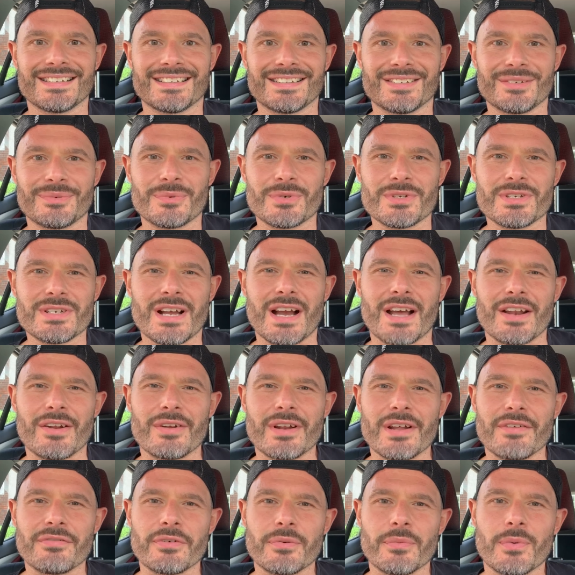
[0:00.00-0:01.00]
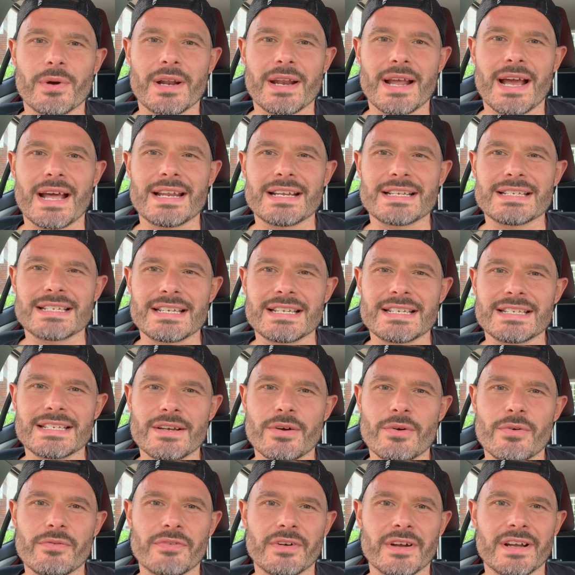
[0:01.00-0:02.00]
What's going on everyone? Alex da
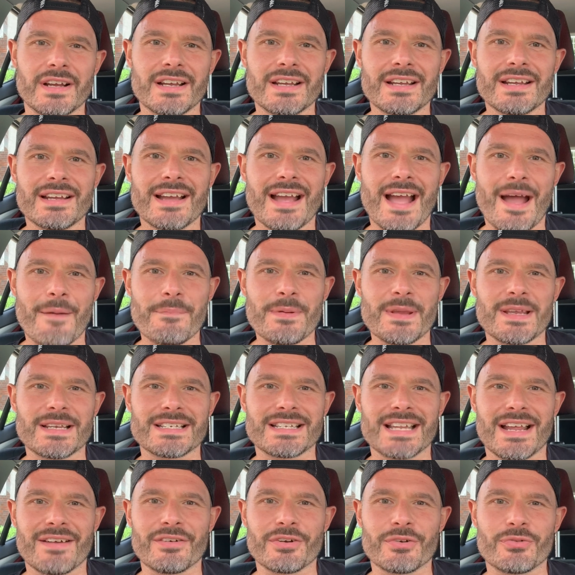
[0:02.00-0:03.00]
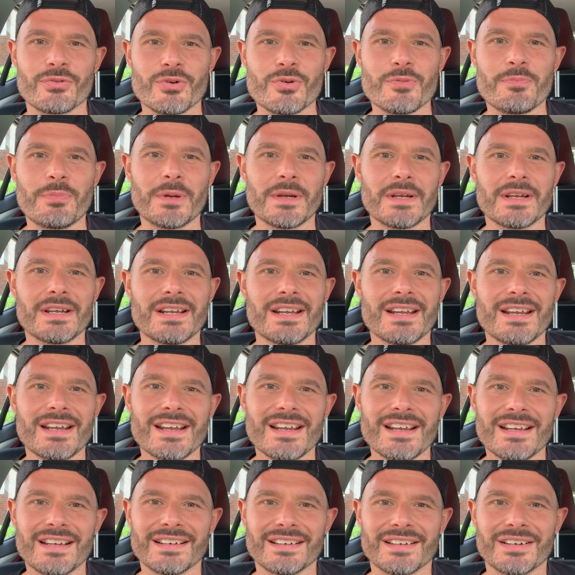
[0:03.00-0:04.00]
Silva, happy as Larry Group.
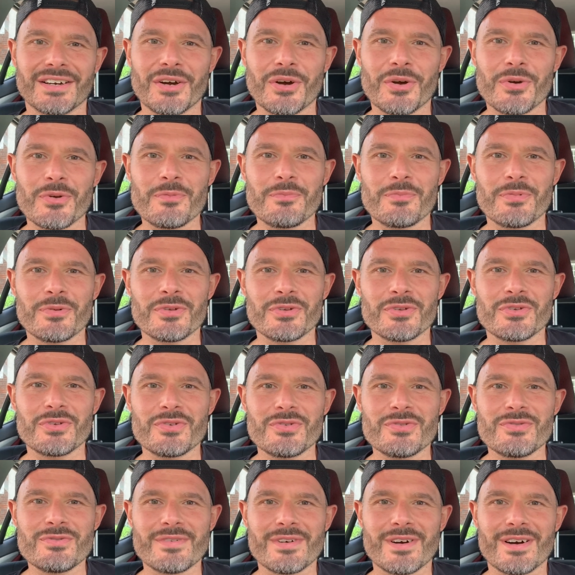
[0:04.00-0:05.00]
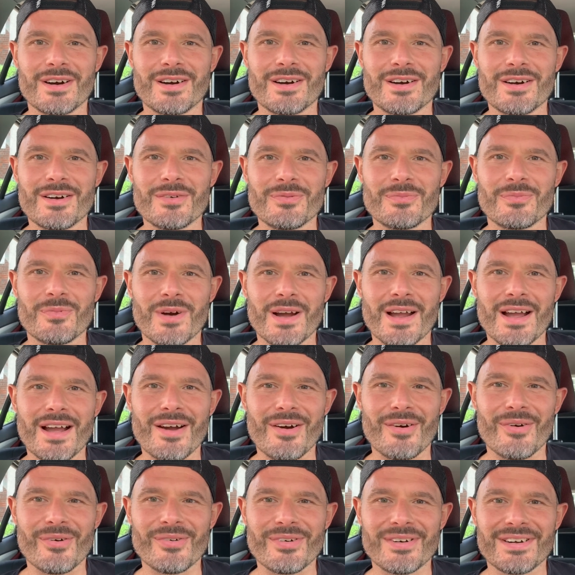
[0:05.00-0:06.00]
I hope you are
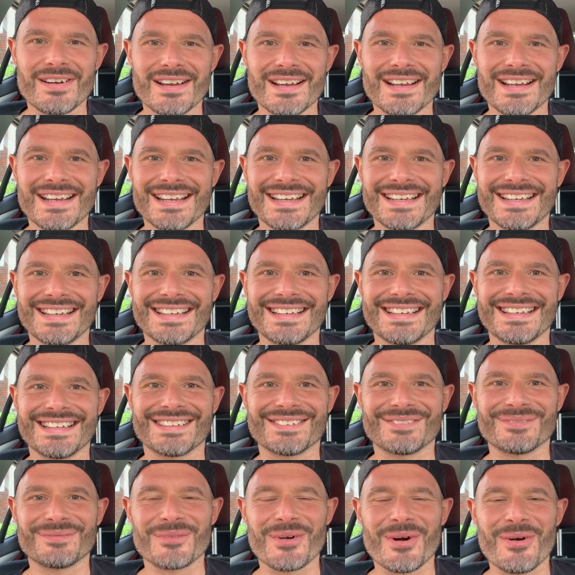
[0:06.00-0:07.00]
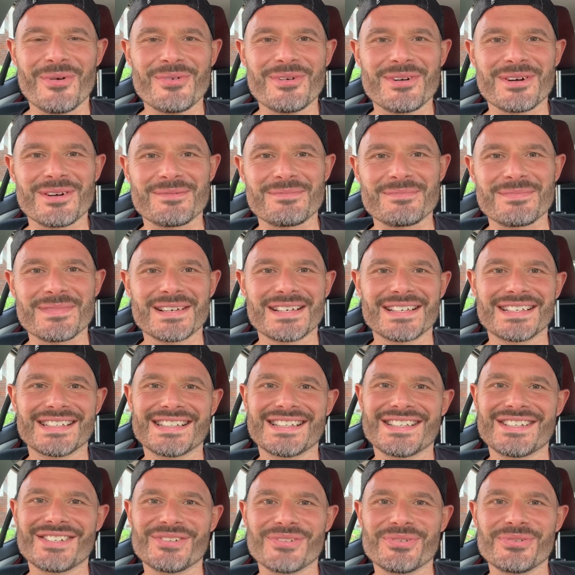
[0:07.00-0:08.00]
well and welcome
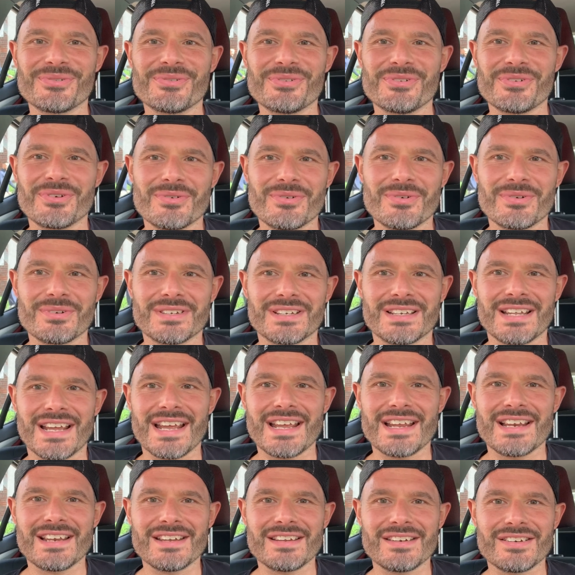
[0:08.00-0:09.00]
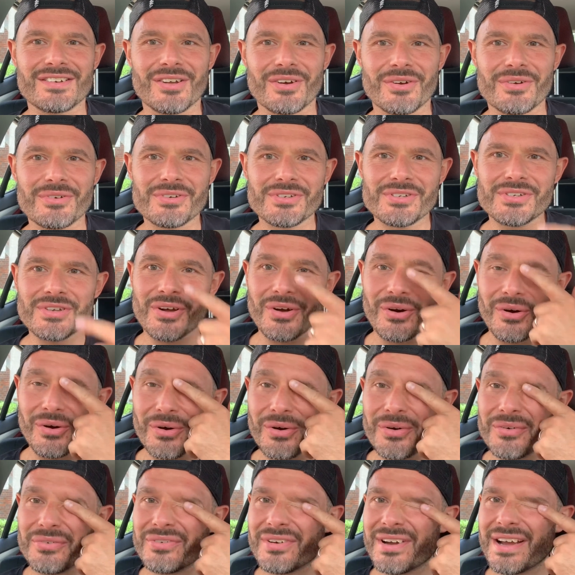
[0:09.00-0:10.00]
to your daily dose
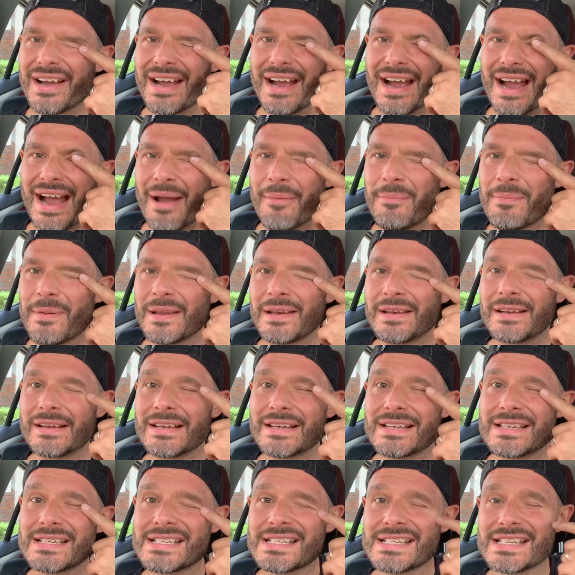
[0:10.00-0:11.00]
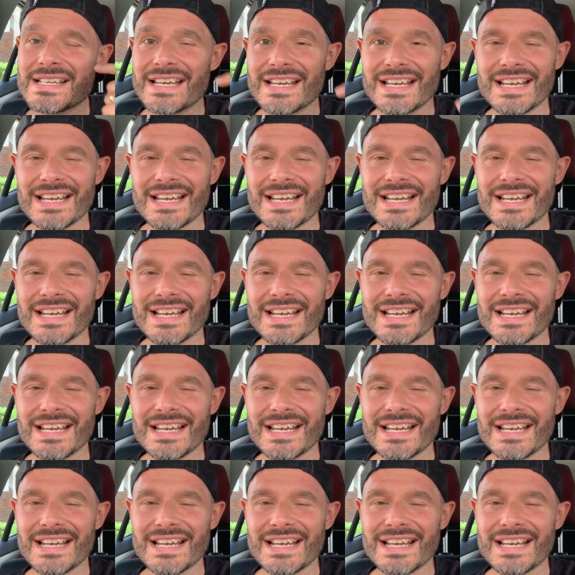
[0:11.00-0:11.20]
of happiness.